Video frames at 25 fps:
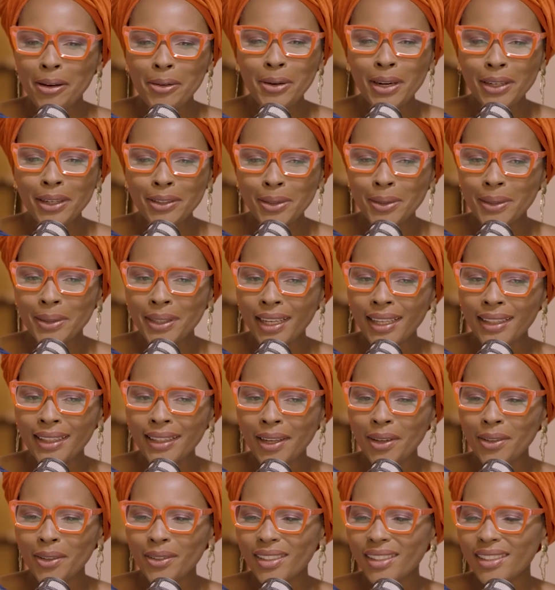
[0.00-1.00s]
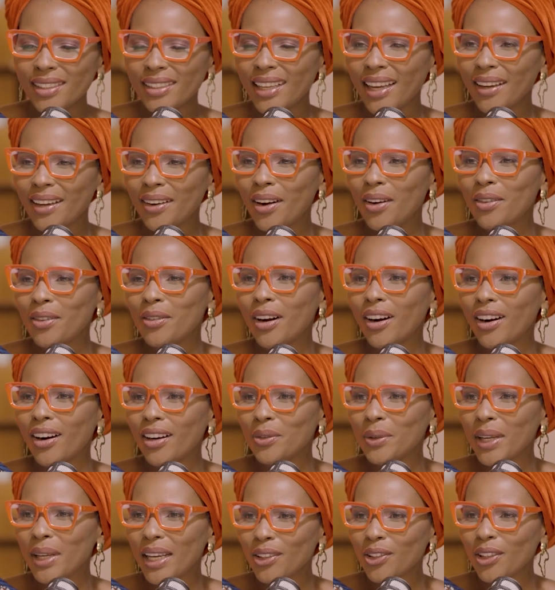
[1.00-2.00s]
Once you get there, you're just like, oh
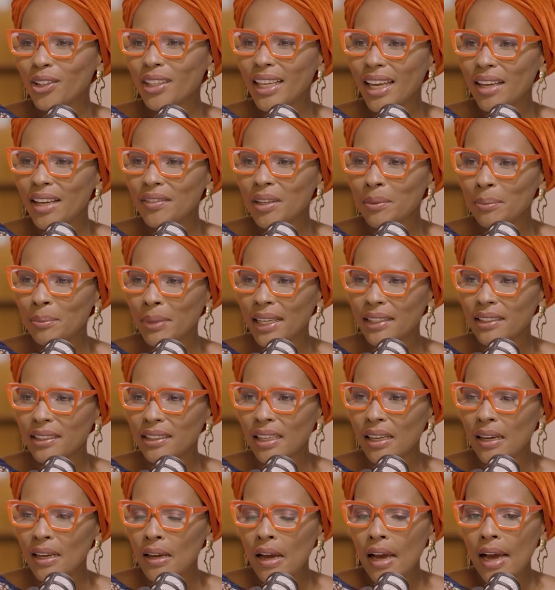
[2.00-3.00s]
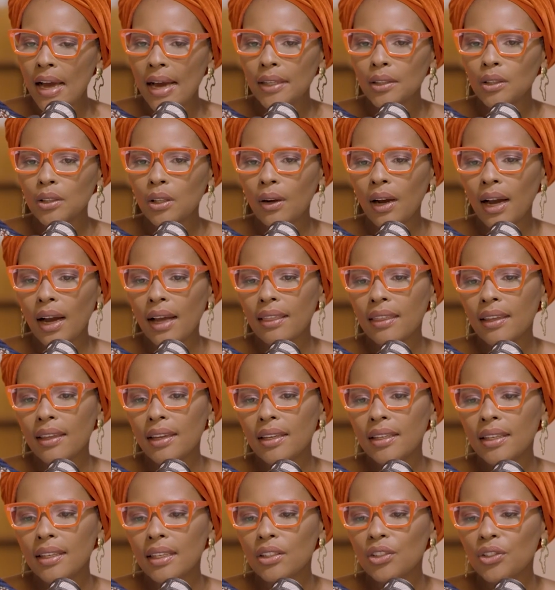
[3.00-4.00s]
God, we actually have it better. So I
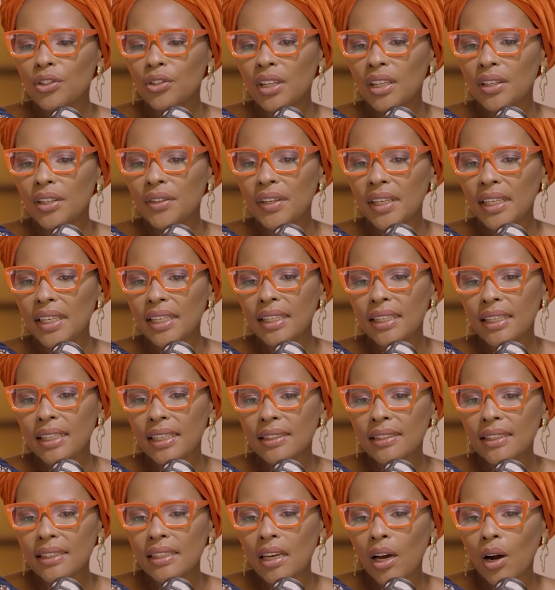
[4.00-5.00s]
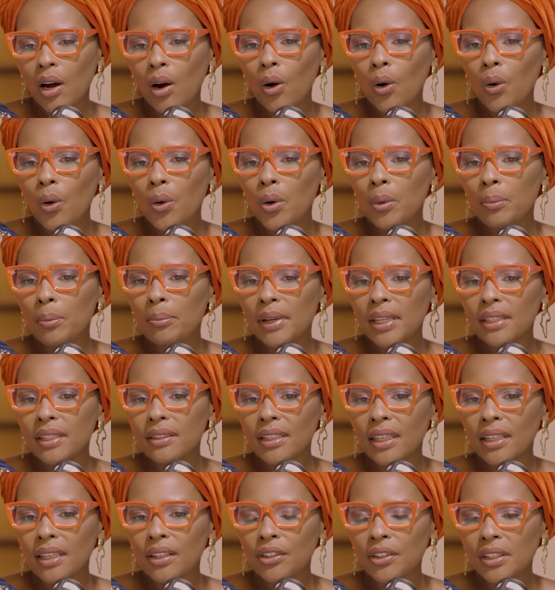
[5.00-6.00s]
think it's really, it's in our own
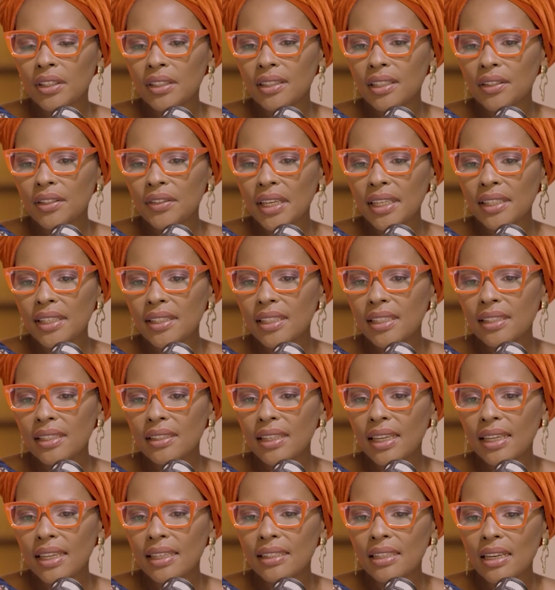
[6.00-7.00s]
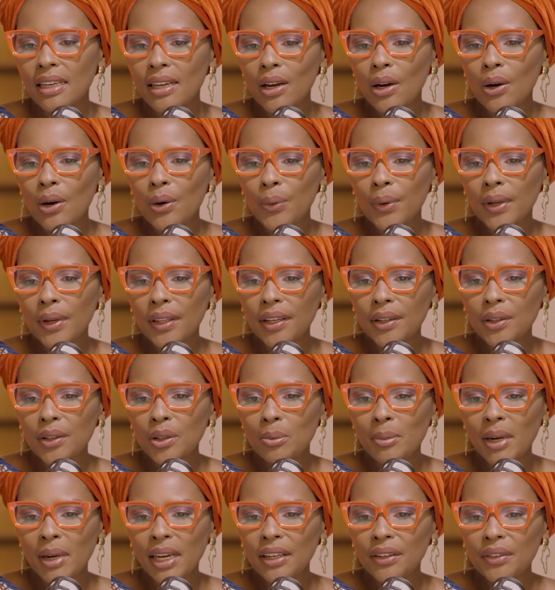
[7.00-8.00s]
best interest. The reality is that whether
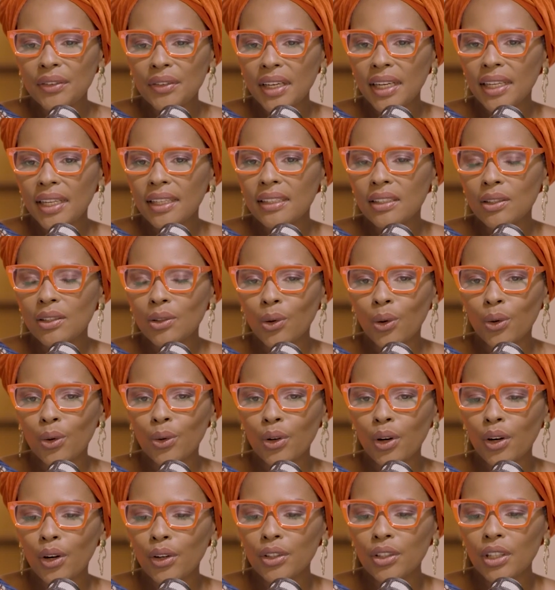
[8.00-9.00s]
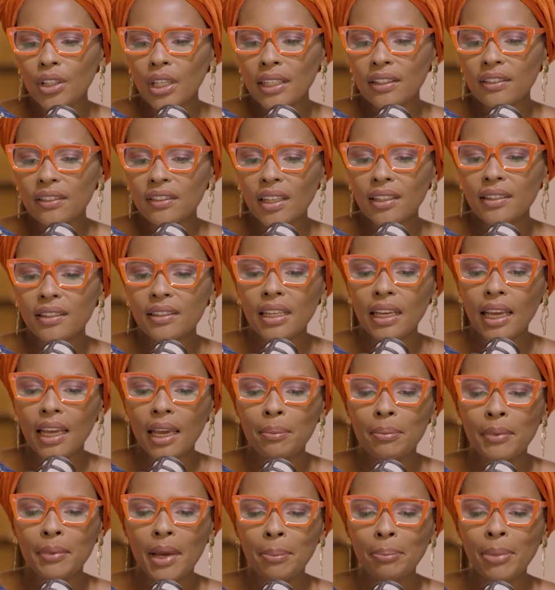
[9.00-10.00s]
you migrate or not, it's just
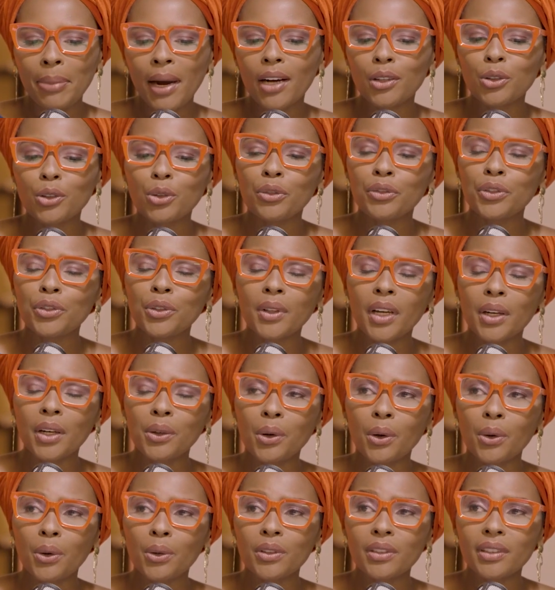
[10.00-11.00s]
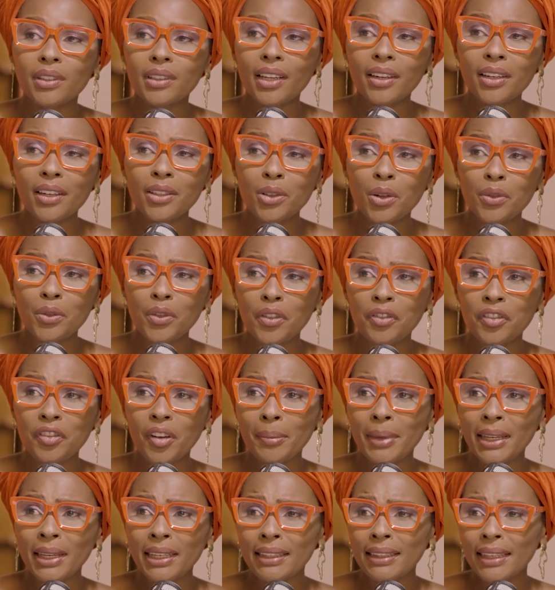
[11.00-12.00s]
a part of you that goes. The rest of your
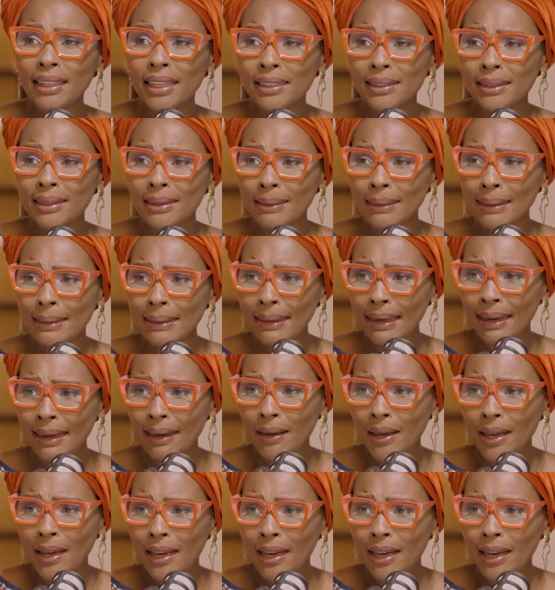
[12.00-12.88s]
family, they're still here.